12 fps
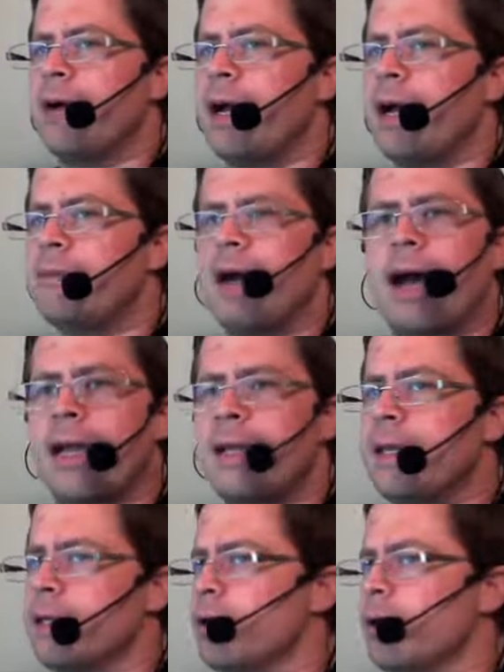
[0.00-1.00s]
I-305,
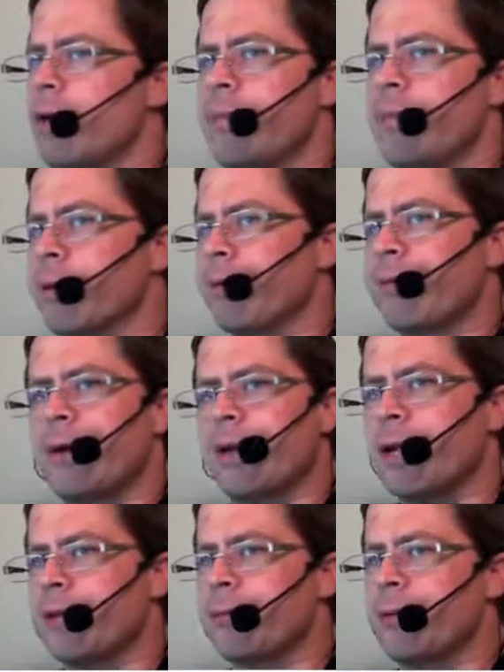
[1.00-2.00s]
I cannot
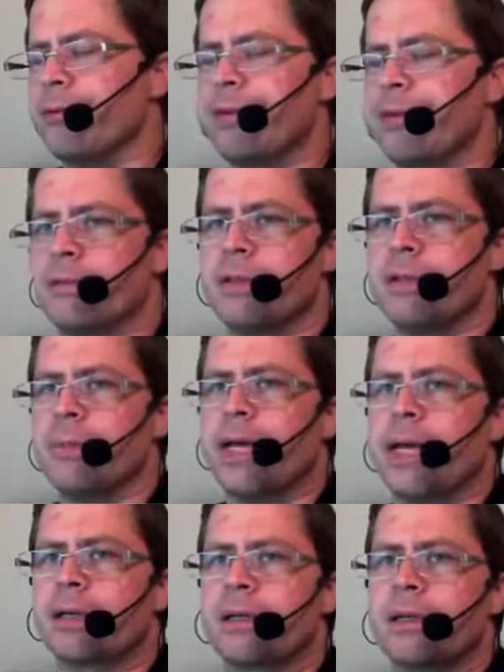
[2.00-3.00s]
marathon I-305 in the
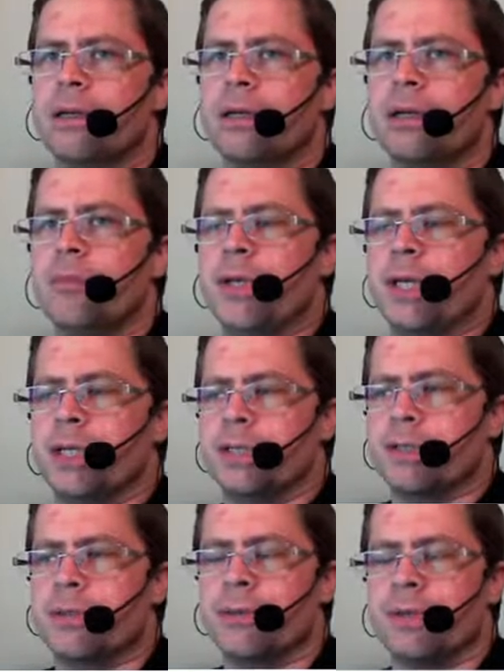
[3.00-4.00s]
back
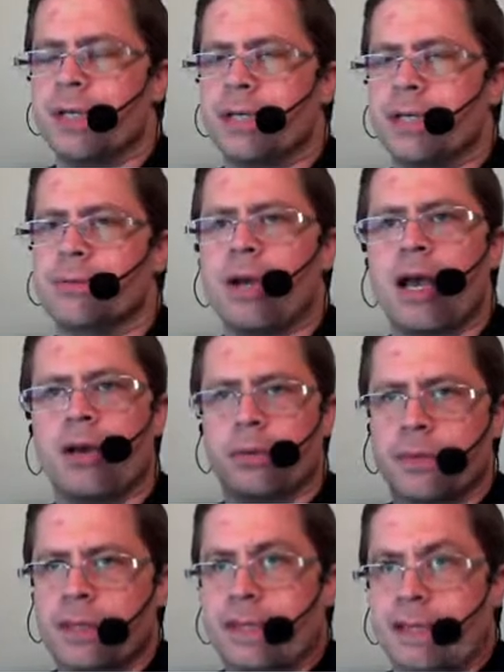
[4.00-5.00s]
because there is a
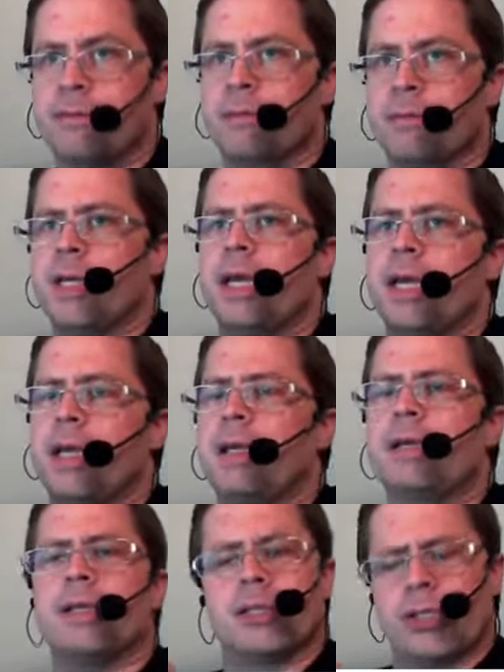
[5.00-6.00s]
rattle that gives me a
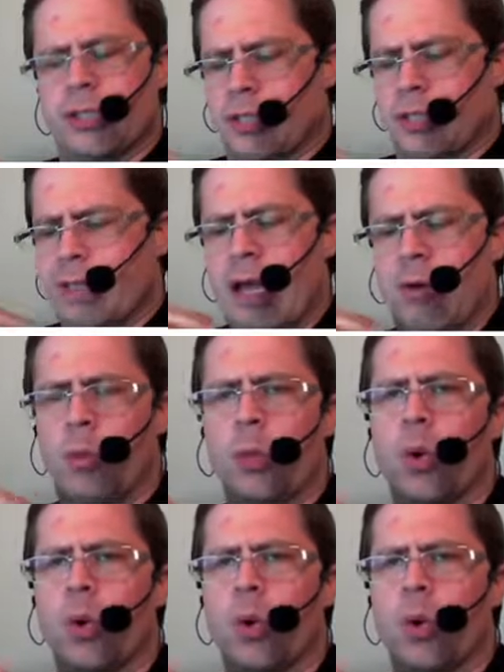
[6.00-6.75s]
headache. It's just like that